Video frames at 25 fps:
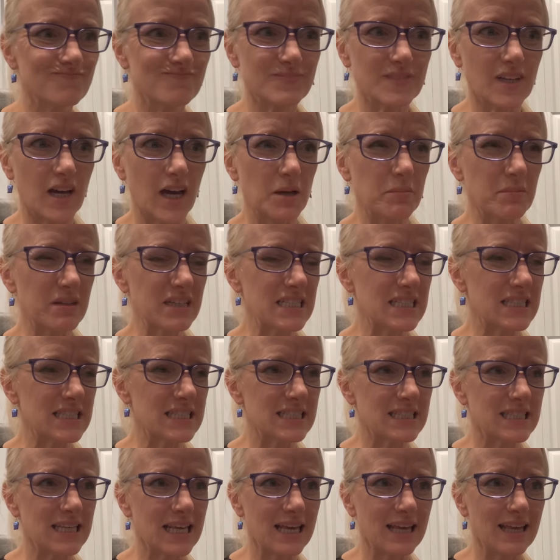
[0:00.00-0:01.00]
I'm going to
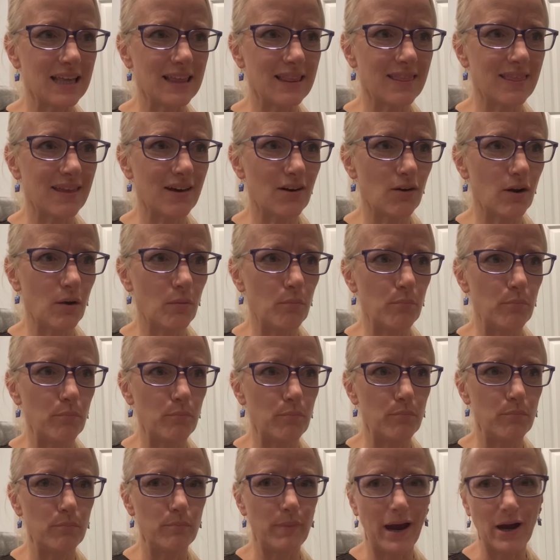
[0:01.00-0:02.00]
say they're
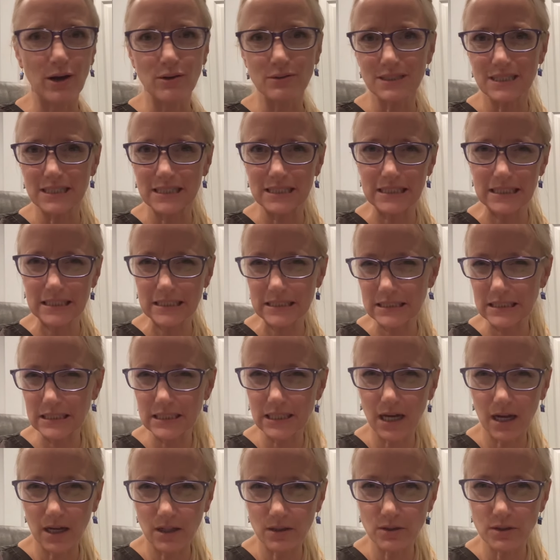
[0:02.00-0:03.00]
about
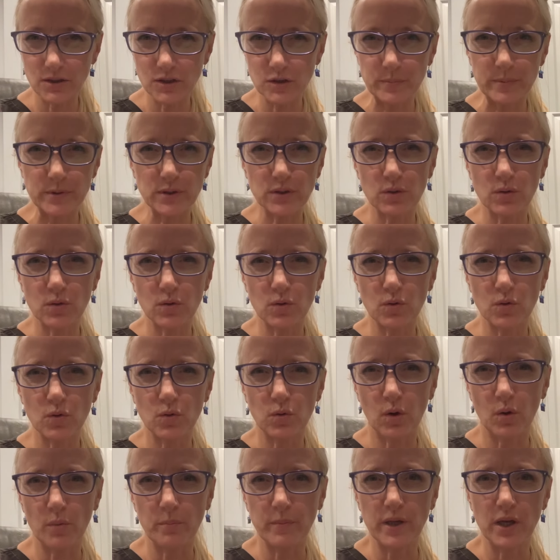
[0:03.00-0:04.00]
$60, but don't
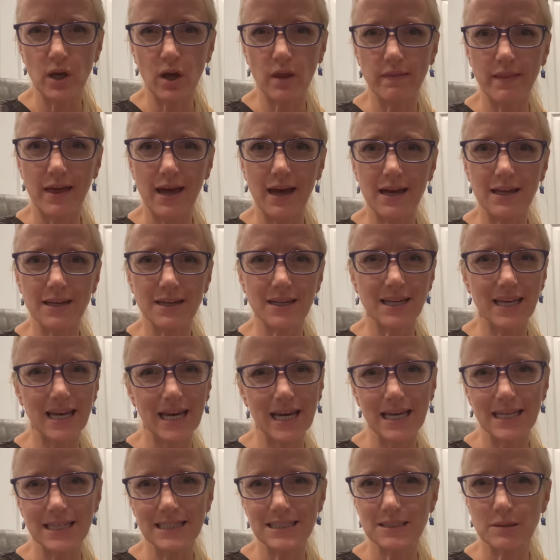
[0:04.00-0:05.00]
quote me on that.
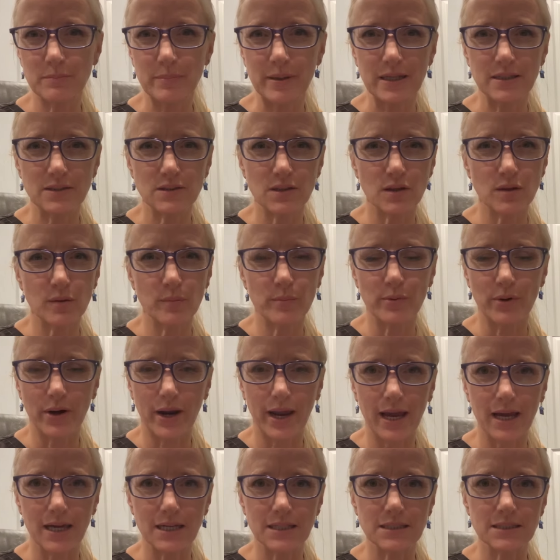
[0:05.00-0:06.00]
Again, it depends on the
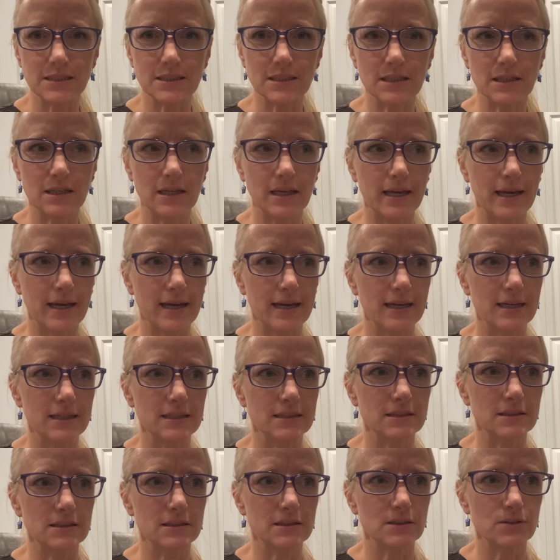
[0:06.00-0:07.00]
brand,
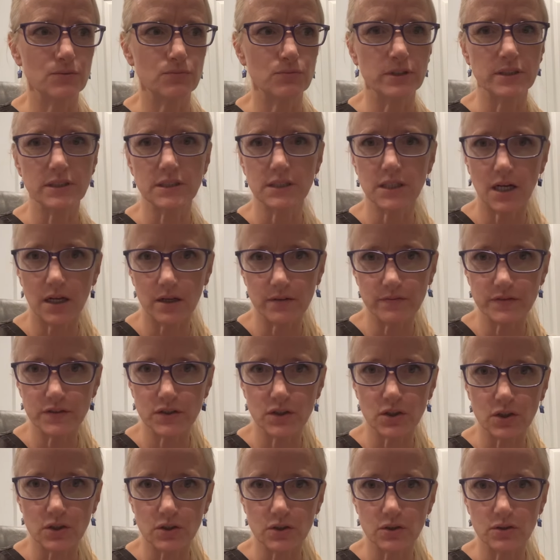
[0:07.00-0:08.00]
and wrist cuffs
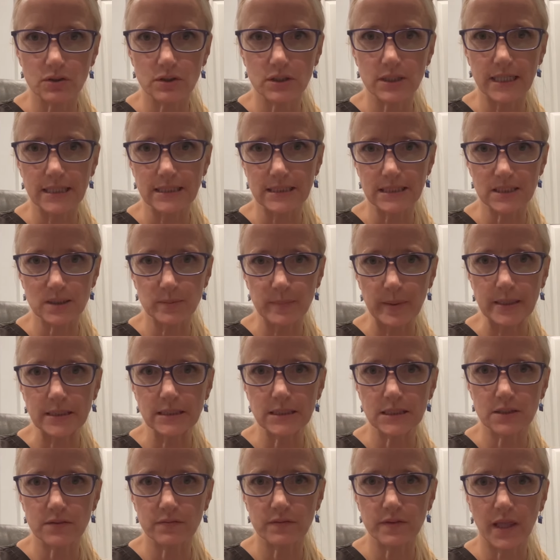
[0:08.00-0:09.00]
are less
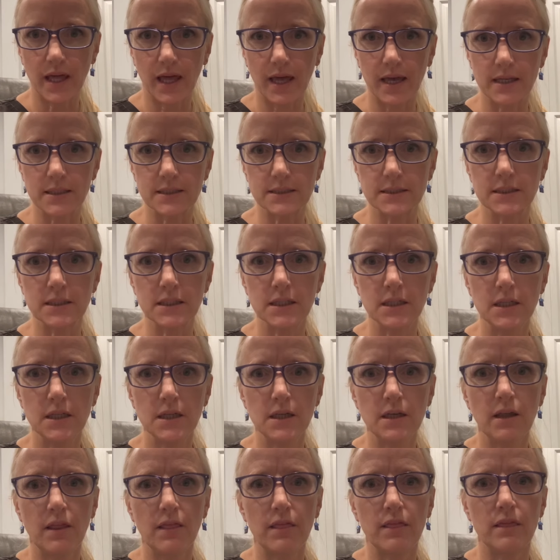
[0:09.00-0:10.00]
expensive than
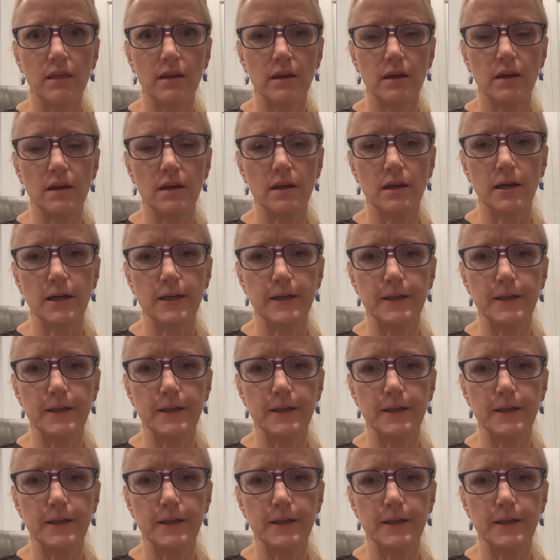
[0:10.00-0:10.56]
the